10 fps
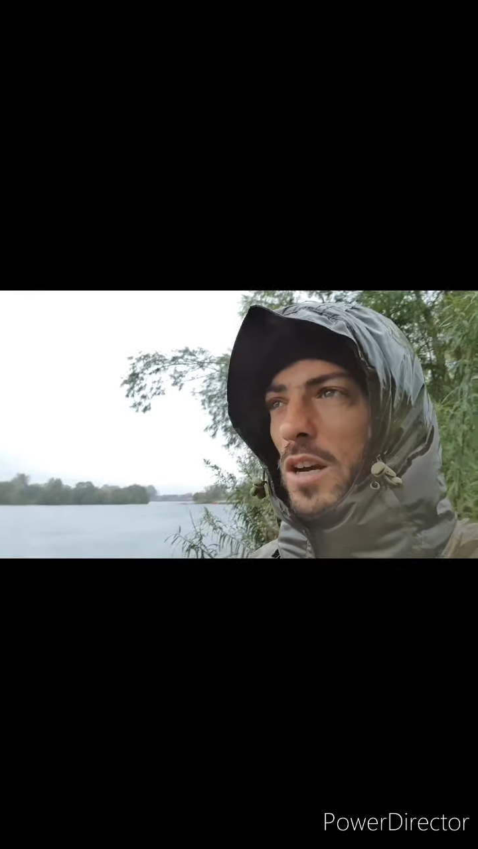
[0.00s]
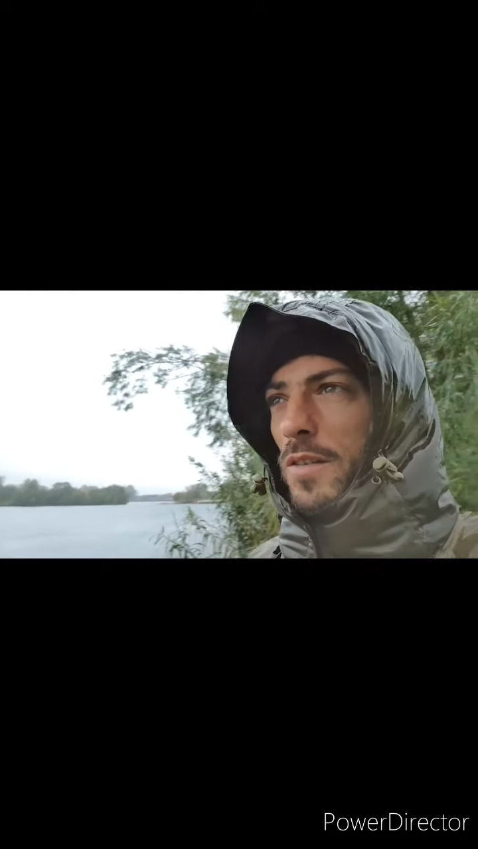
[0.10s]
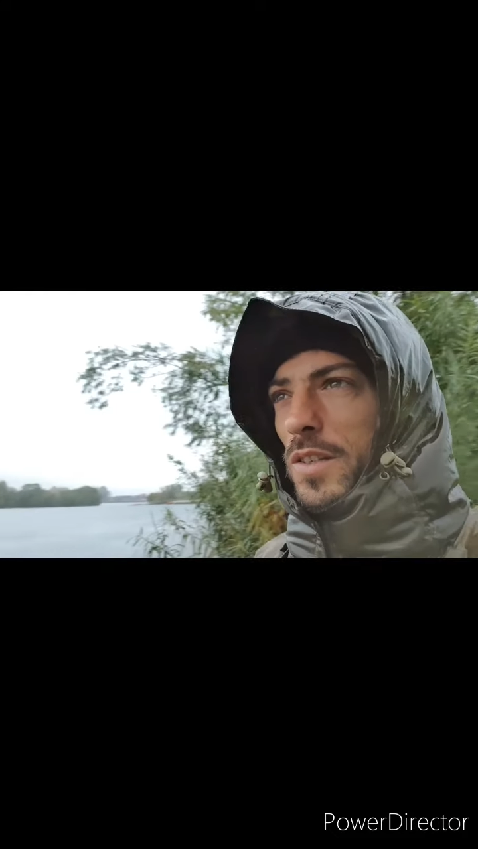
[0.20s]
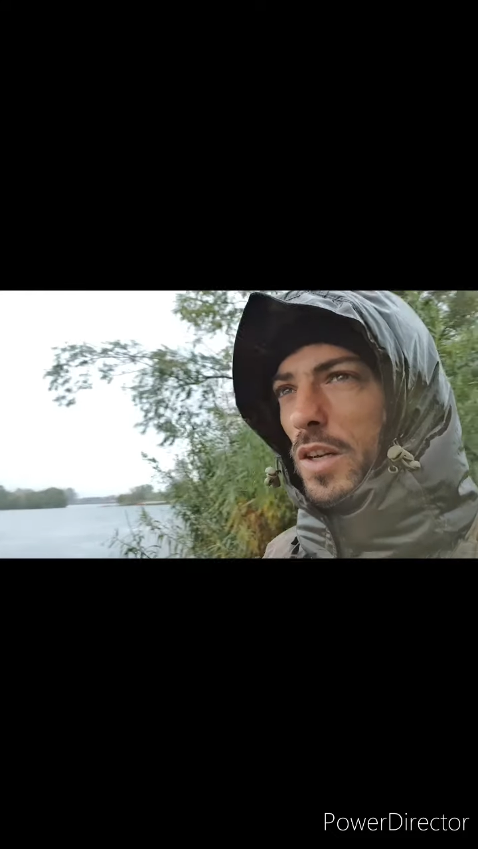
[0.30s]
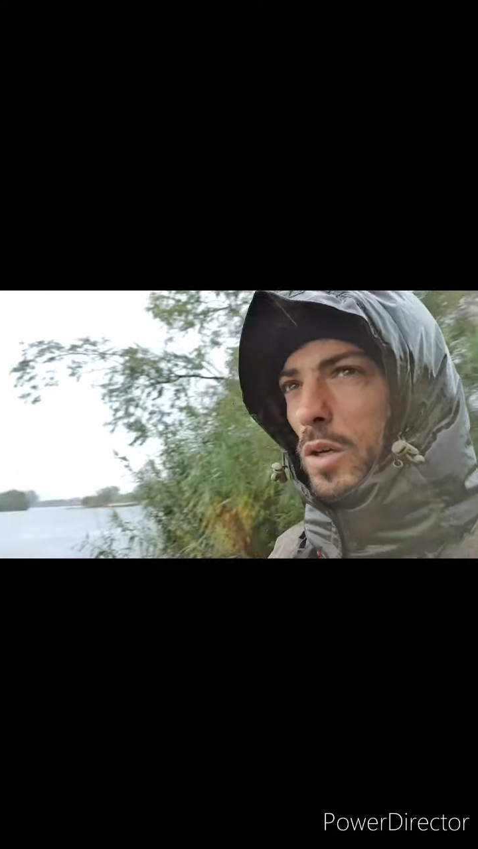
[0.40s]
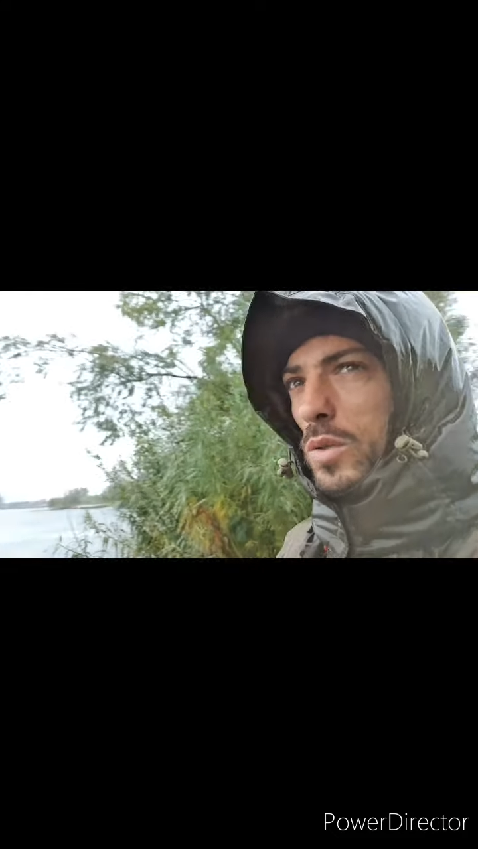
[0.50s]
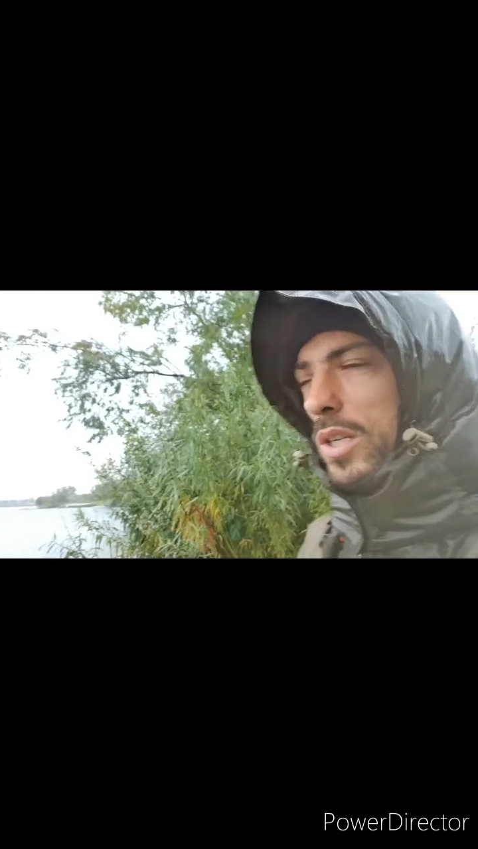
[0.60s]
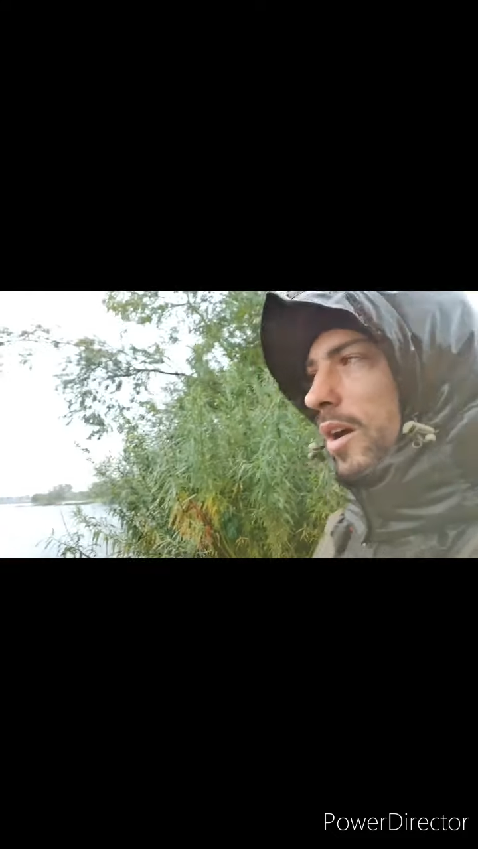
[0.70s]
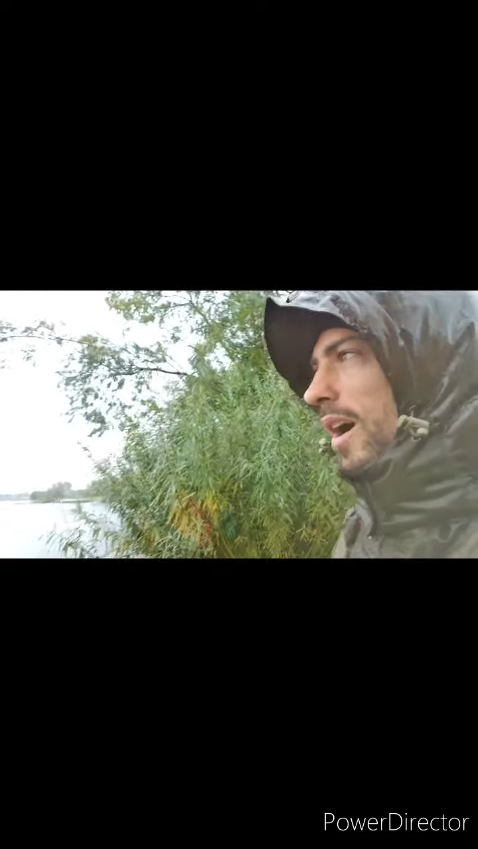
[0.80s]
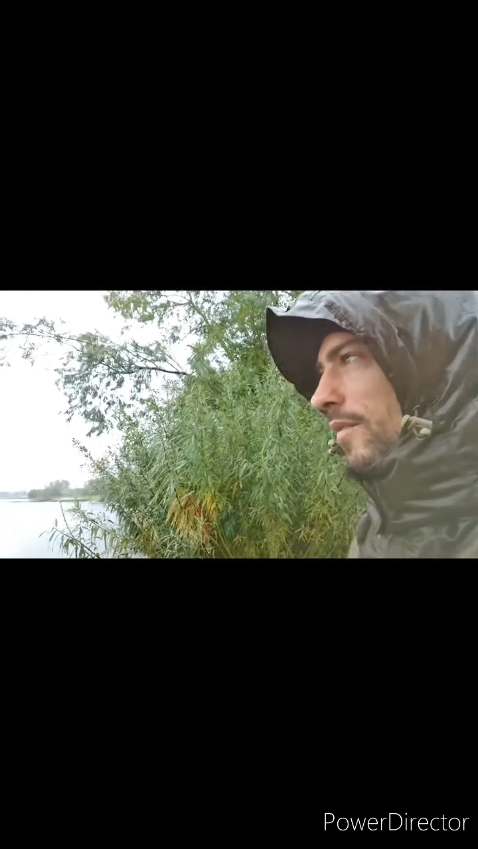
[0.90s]
afternoon
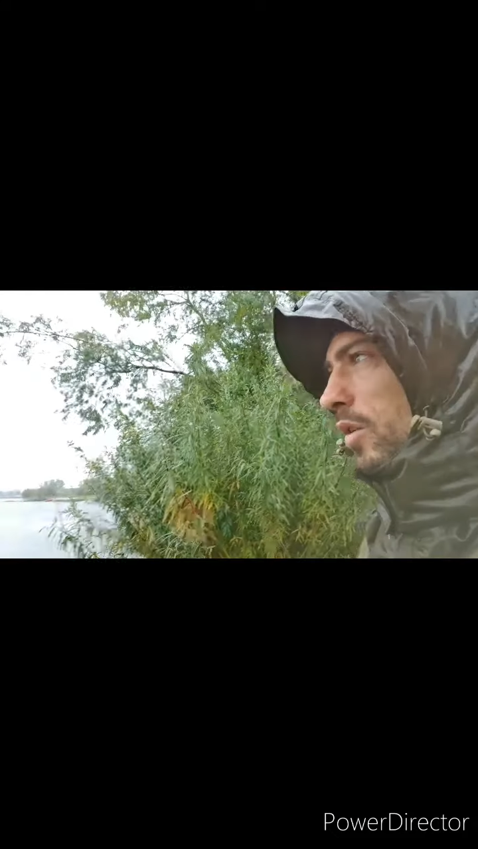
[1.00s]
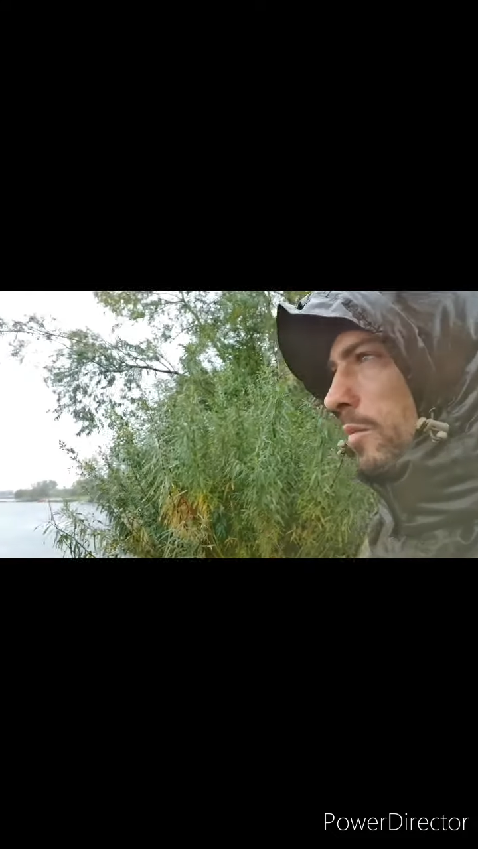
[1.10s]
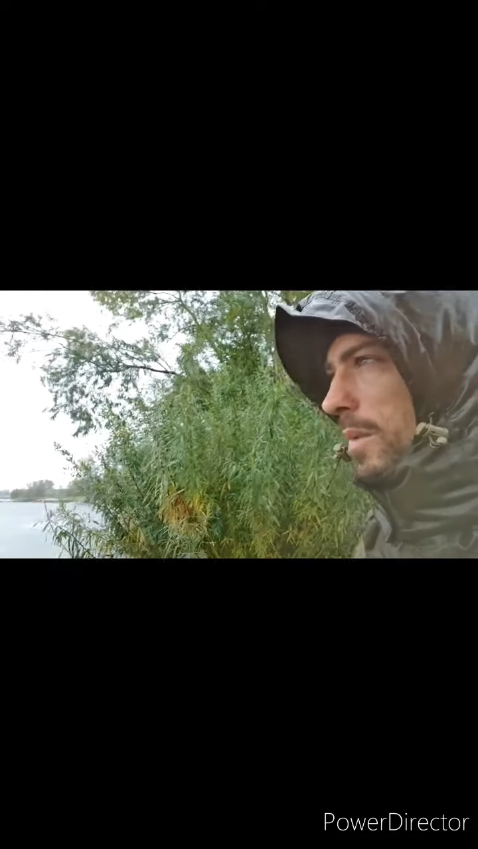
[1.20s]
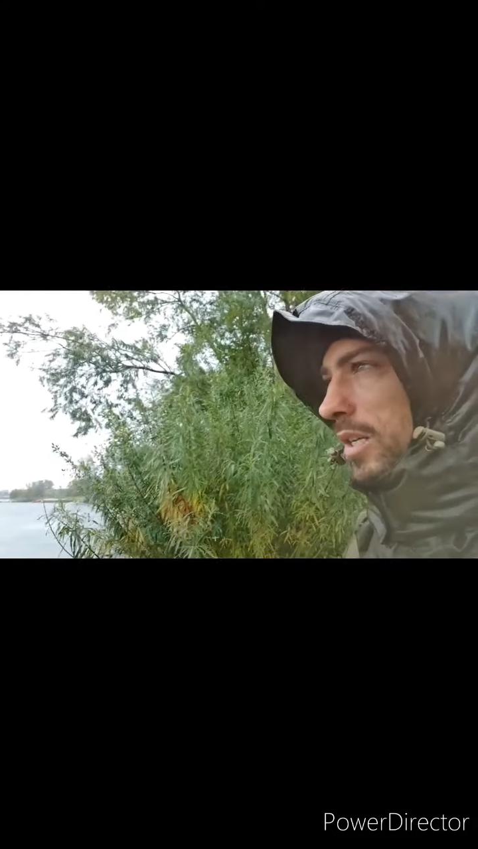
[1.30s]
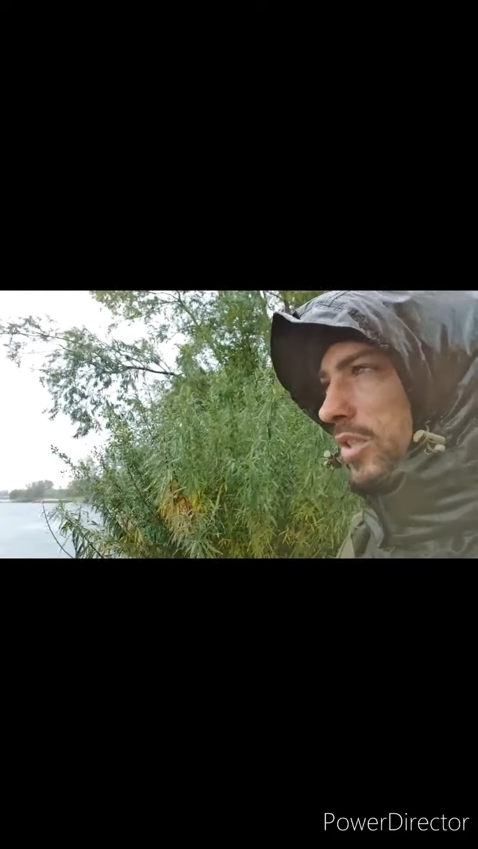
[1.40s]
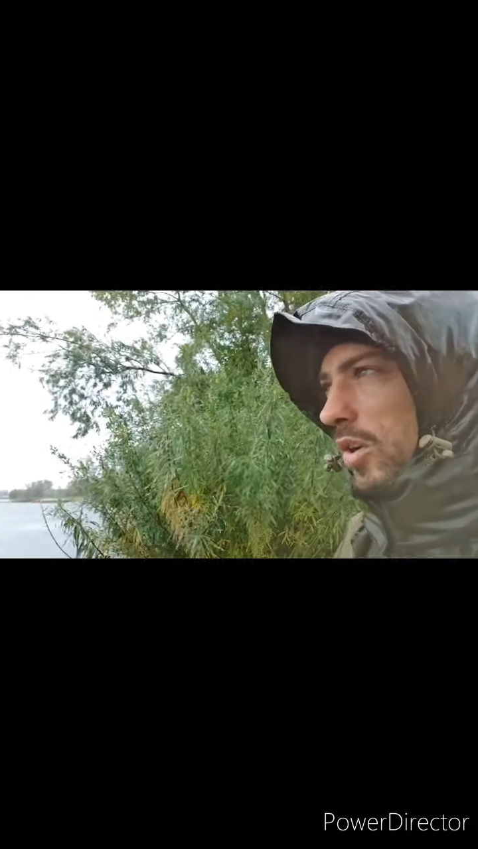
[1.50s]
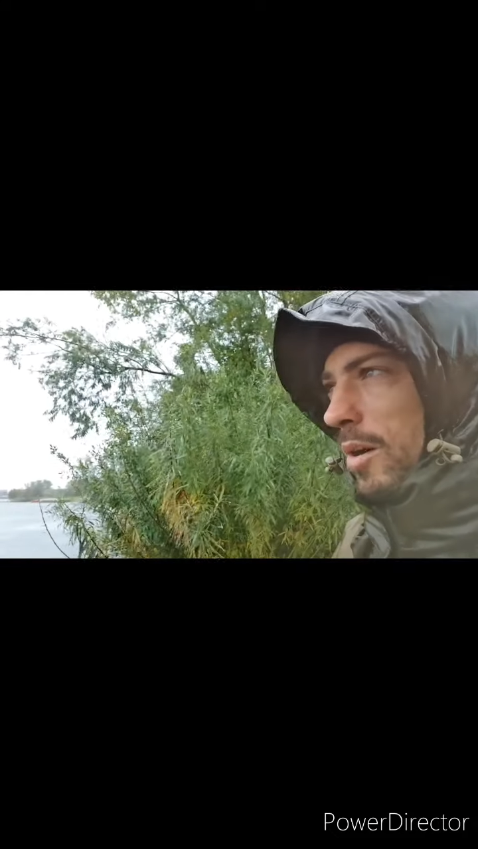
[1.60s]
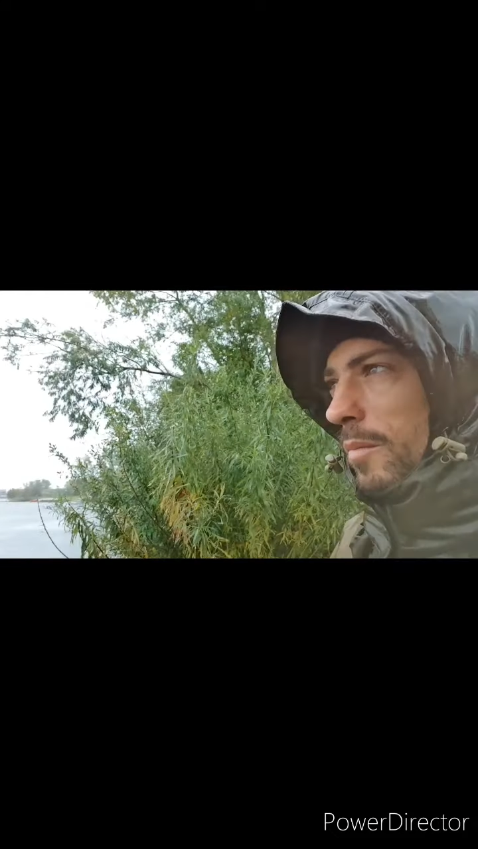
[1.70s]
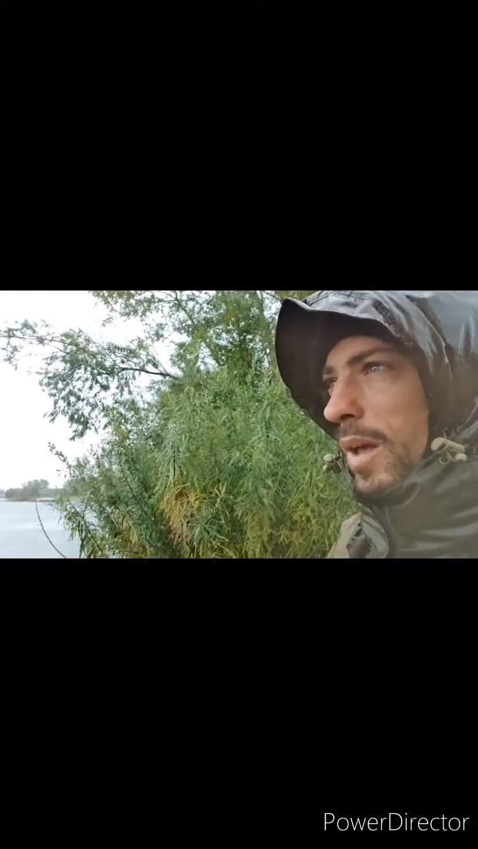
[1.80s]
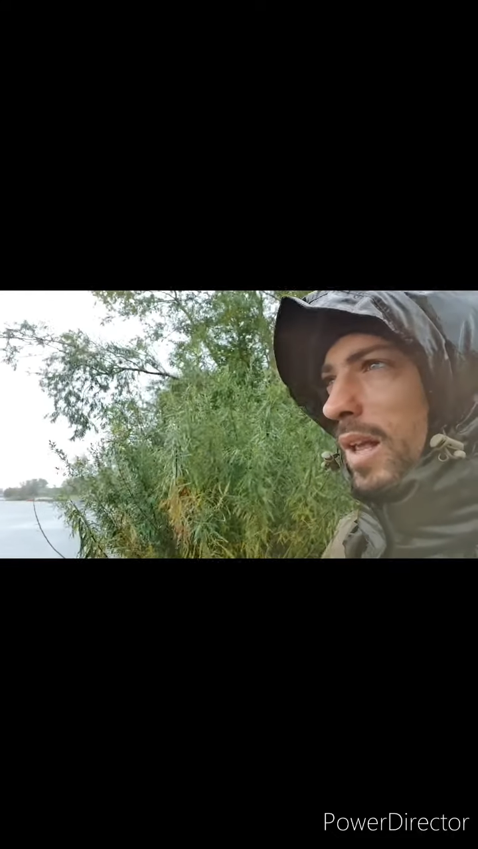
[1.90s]
so i haven't got much
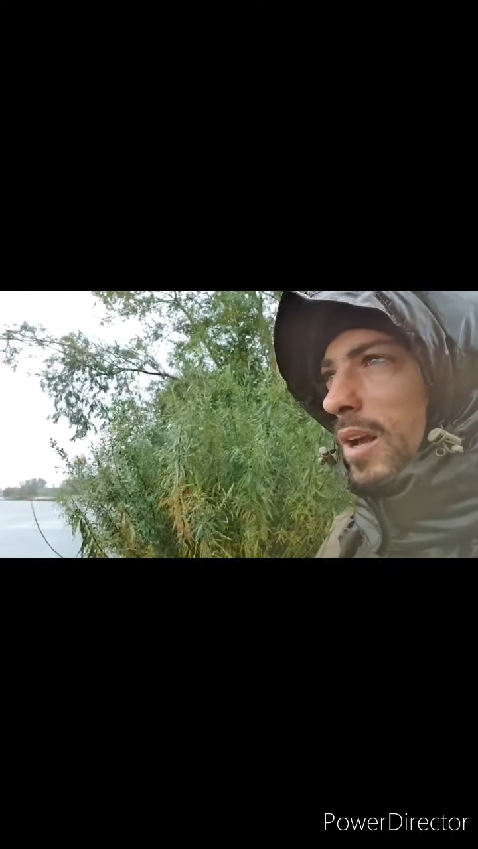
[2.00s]
time